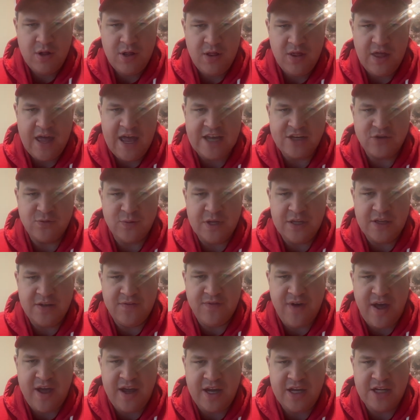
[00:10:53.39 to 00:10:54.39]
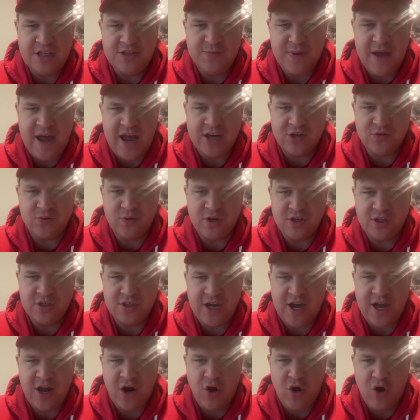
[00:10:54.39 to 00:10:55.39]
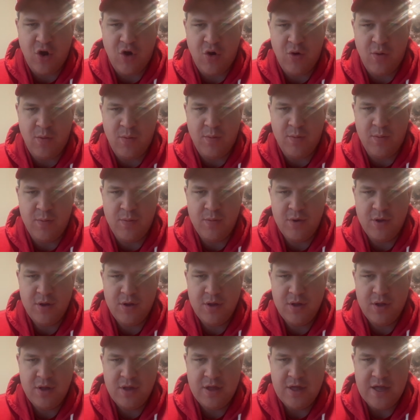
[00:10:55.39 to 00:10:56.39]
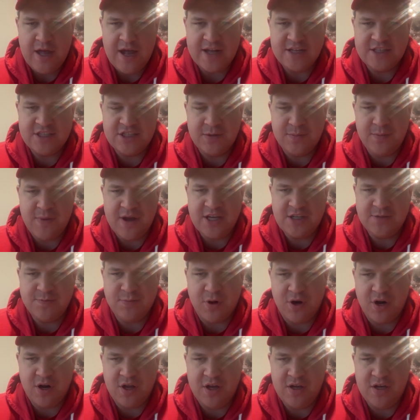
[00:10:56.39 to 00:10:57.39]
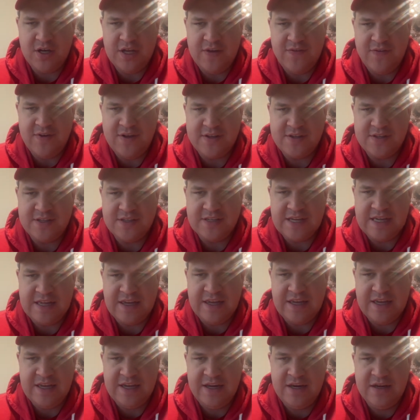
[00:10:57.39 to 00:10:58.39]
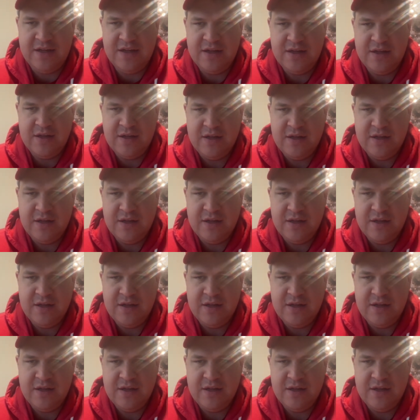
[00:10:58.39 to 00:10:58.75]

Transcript: Last week, the Vikings pass rush got home. That's their best part of the defense as they lead